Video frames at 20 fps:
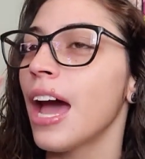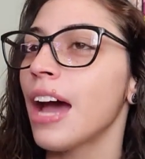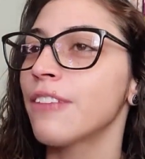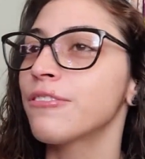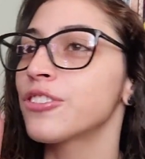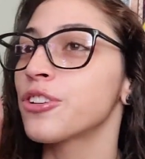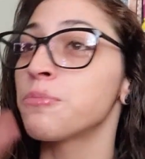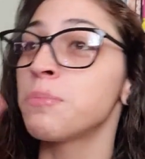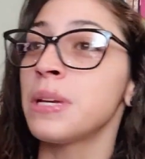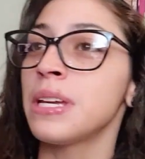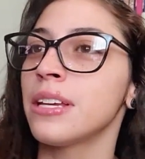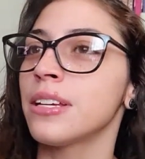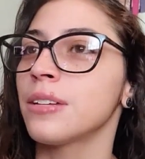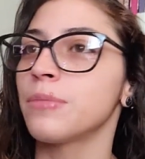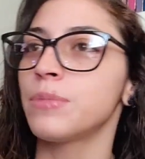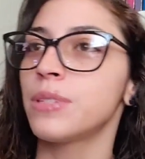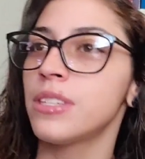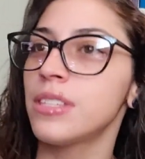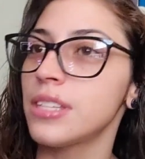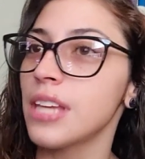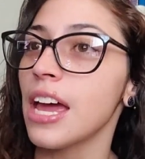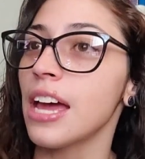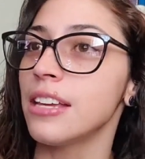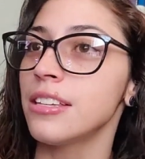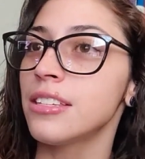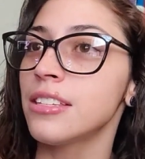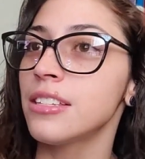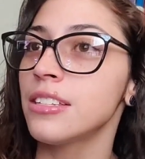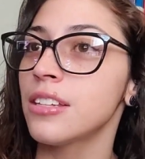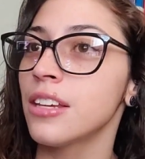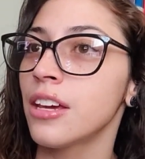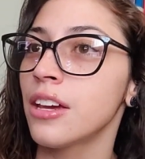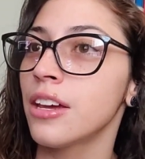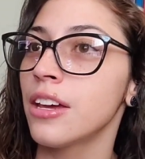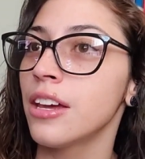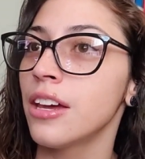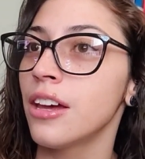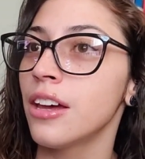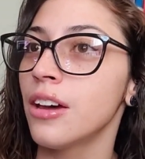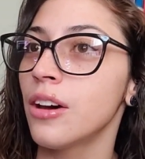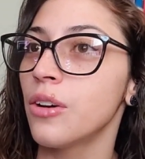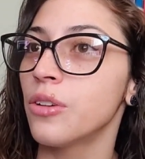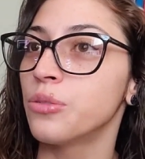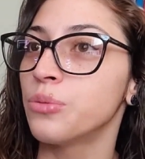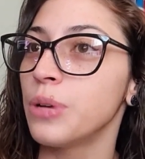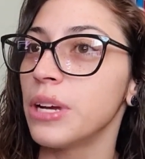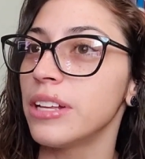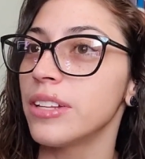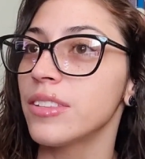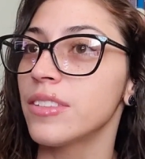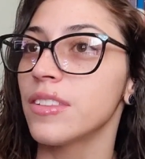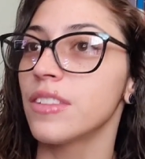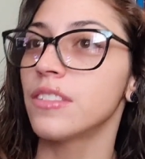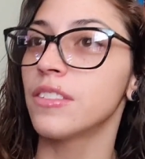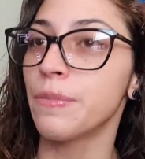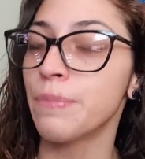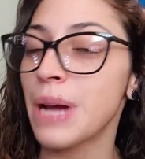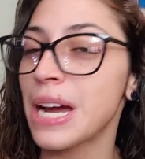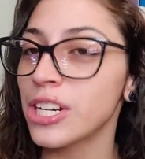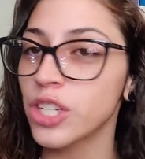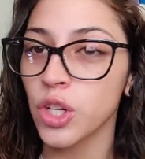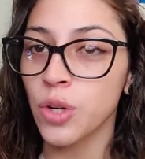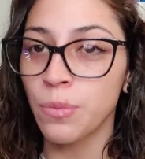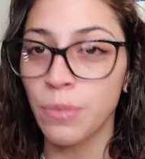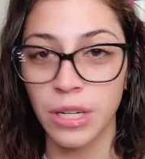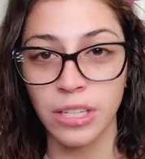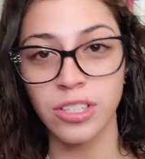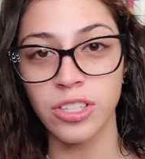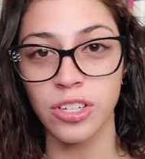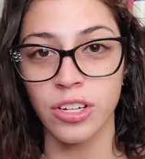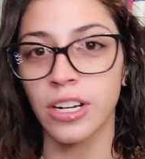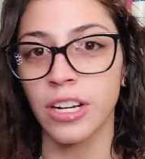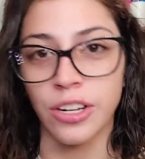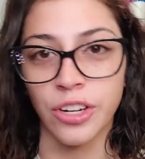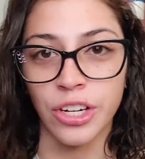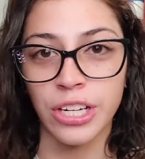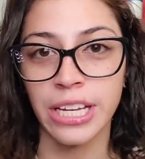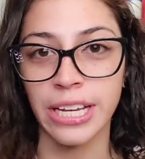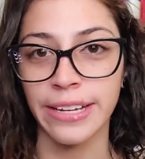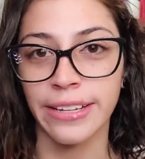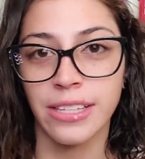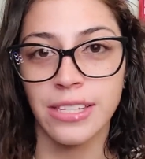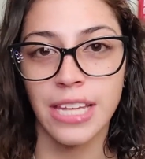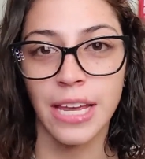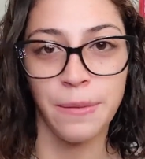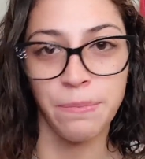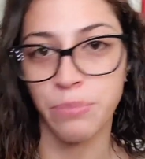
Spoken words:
after being obsessed with the magical monster hunter kids